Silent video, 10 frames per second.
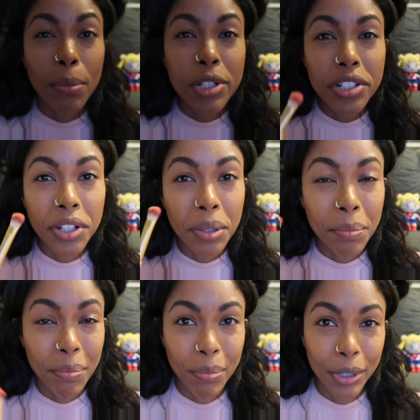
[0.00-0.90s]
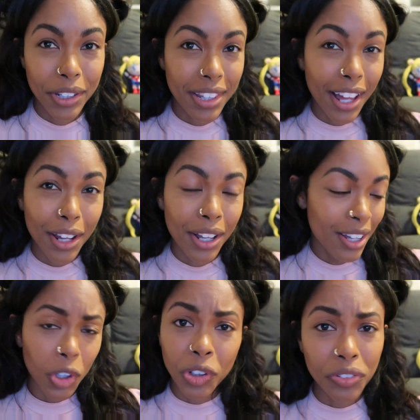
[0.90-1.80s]
So I'm just gonna put
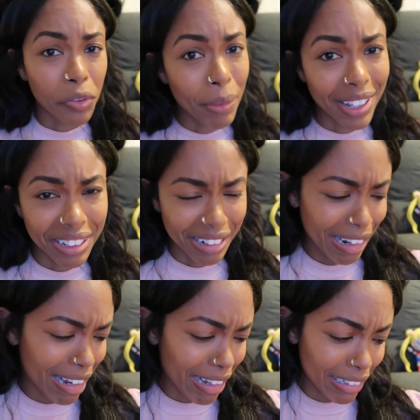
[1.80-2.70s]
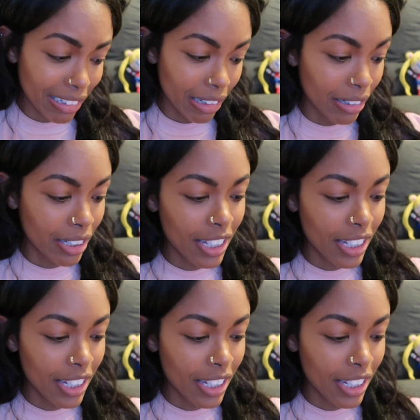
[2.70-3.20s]
that all over my lid, I guess.